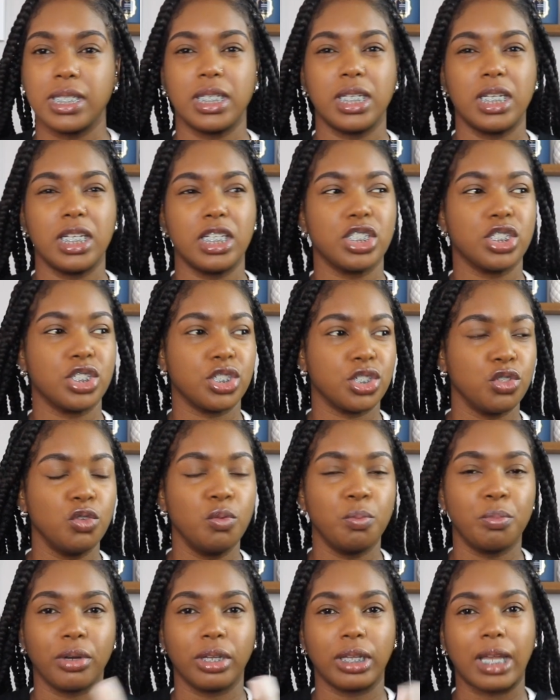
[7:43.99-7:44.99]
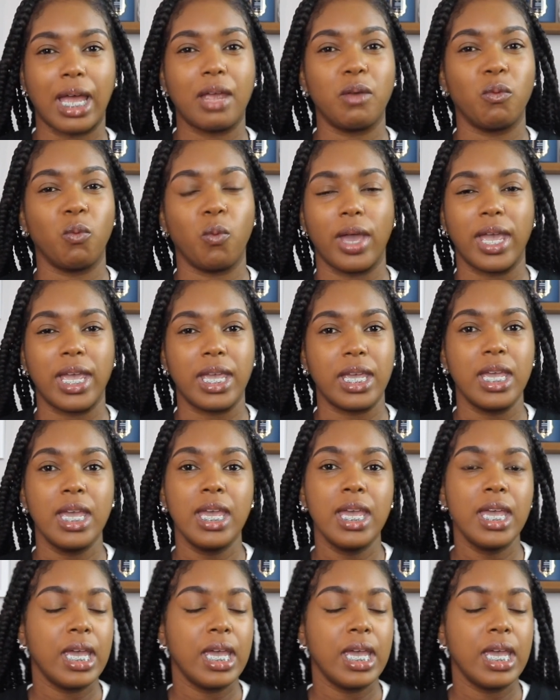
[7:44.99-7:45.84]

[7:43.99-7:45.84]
it is super lightweight